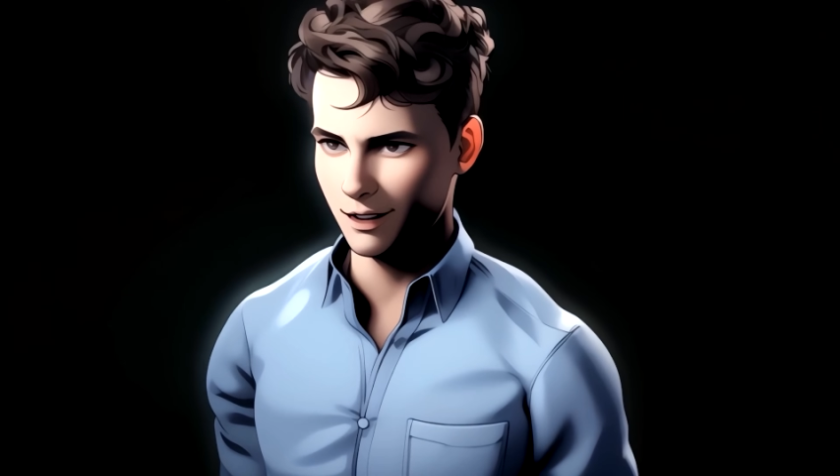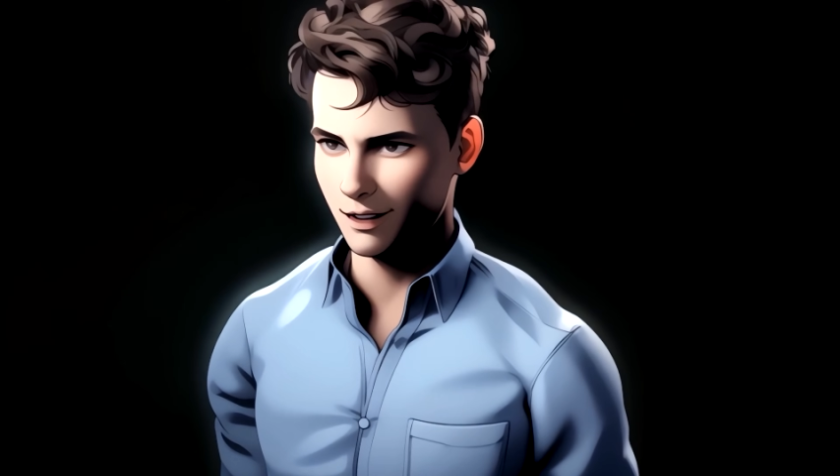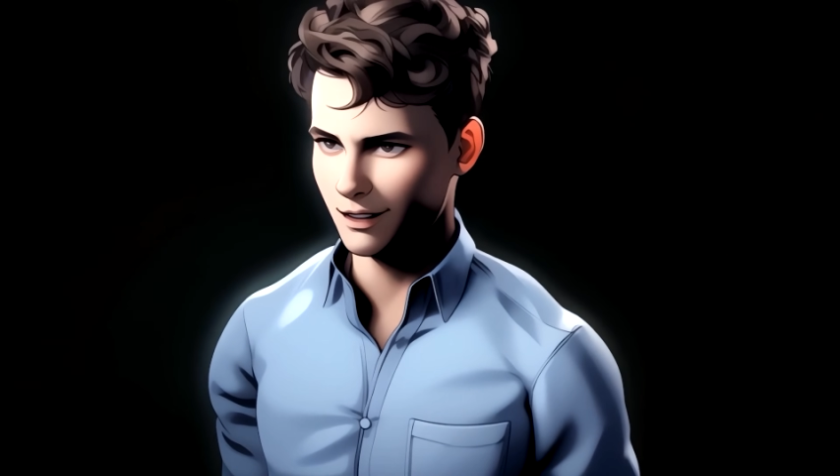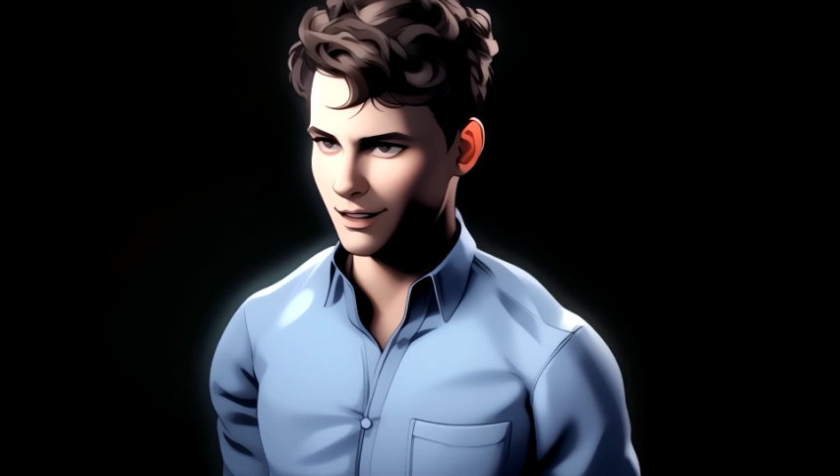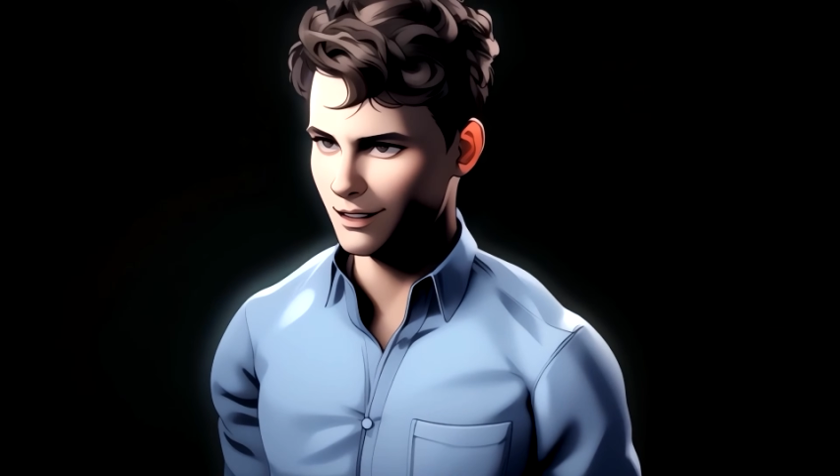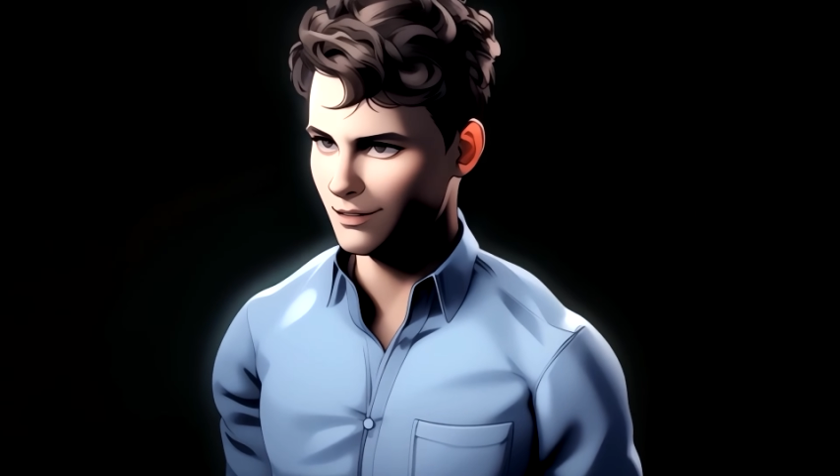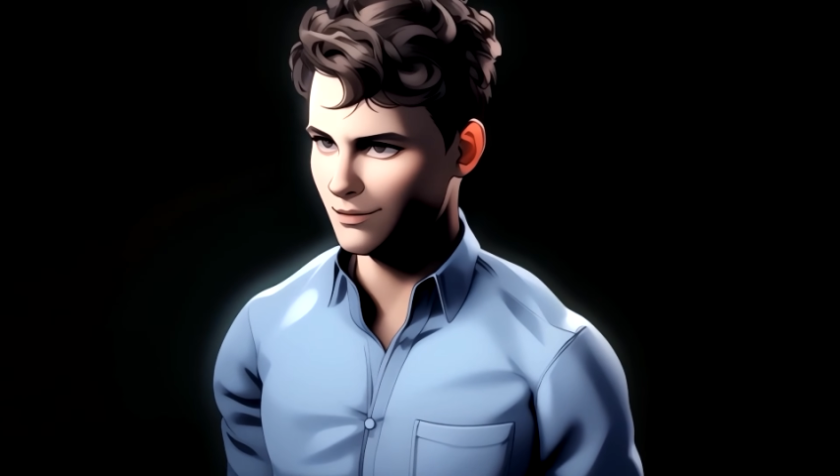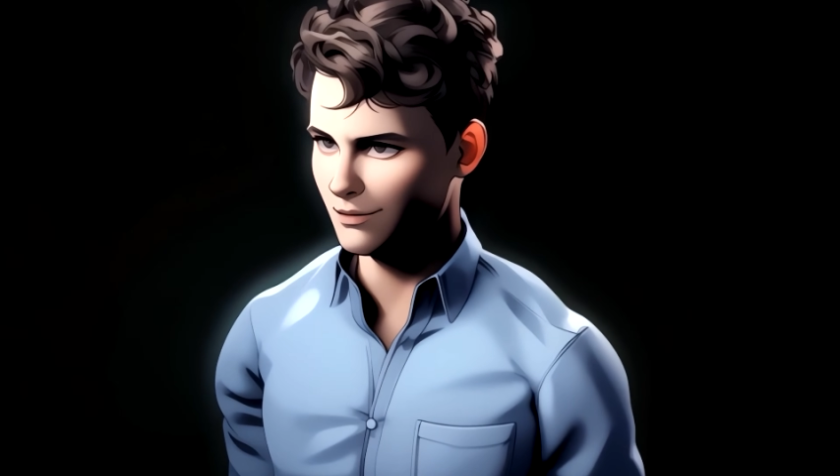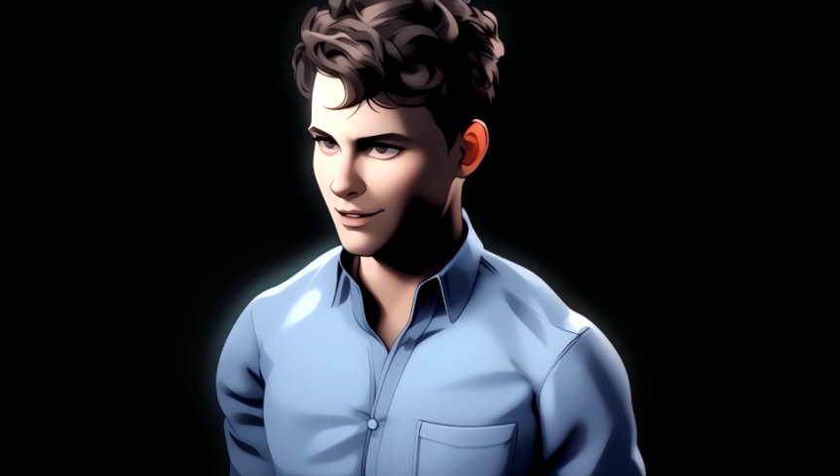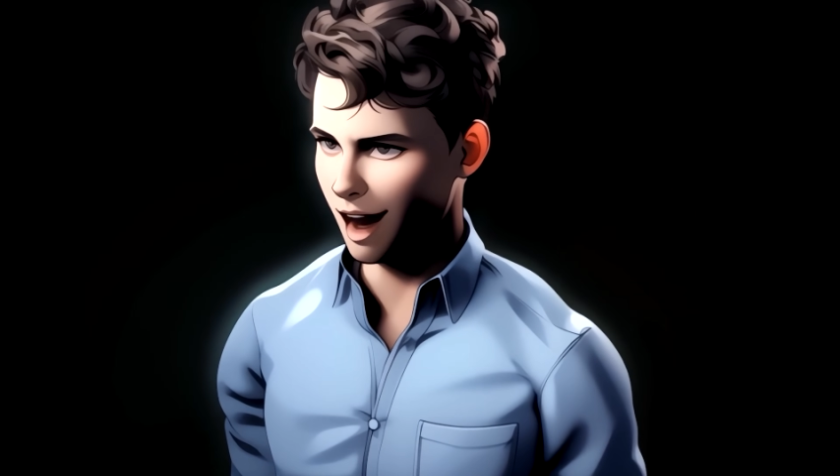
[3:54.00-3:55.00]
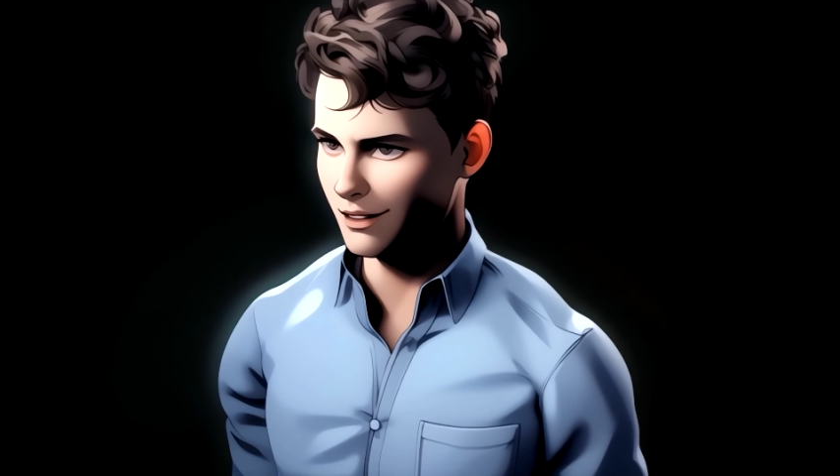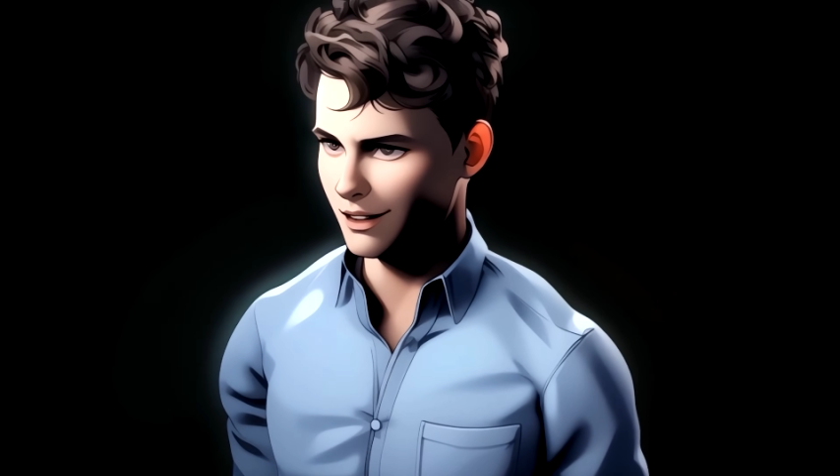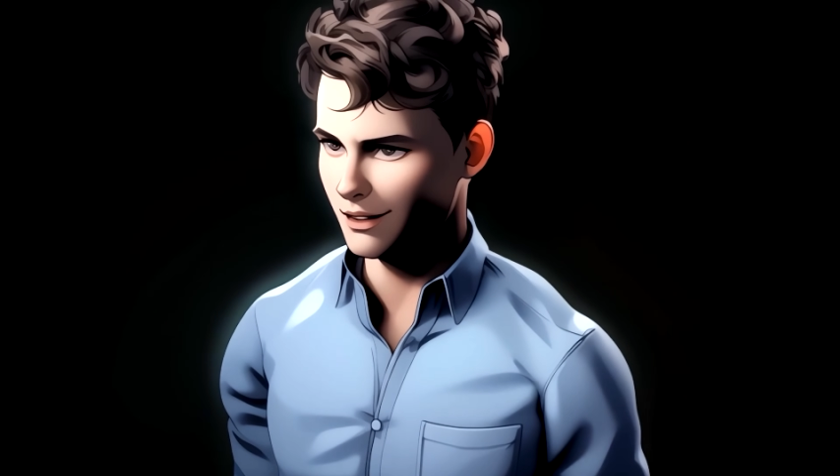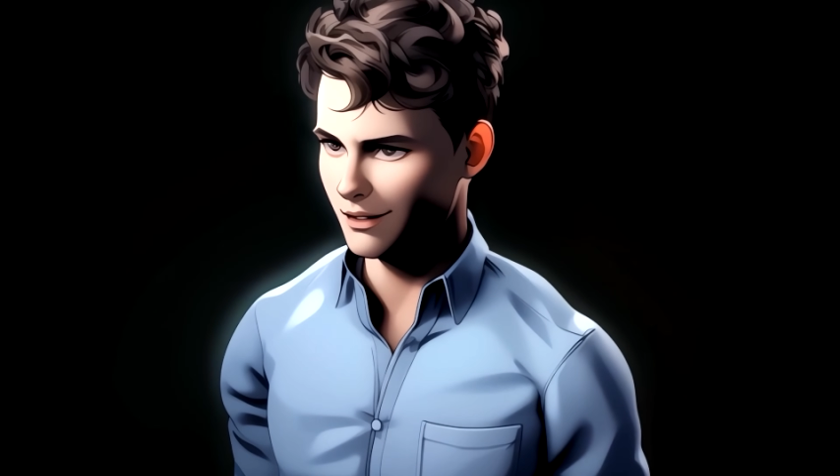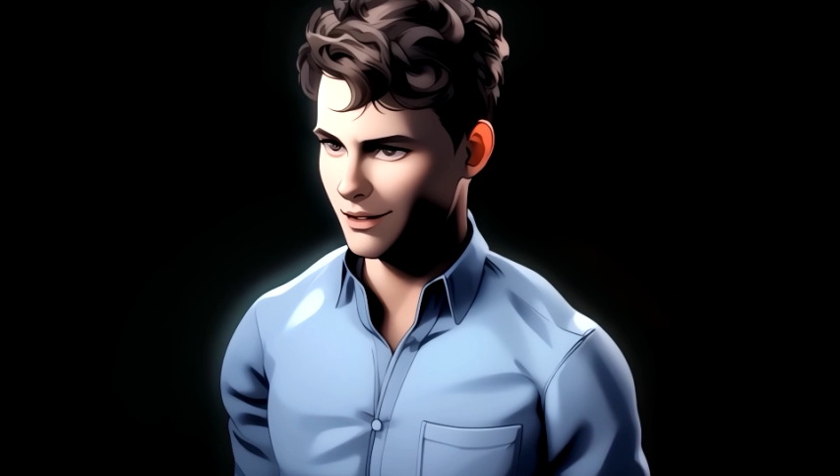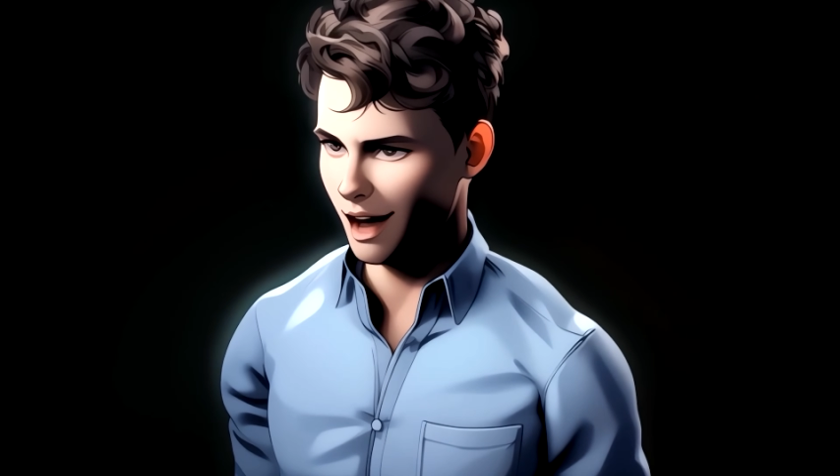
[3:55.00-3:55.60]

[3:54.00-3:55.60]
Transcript: The minute I laid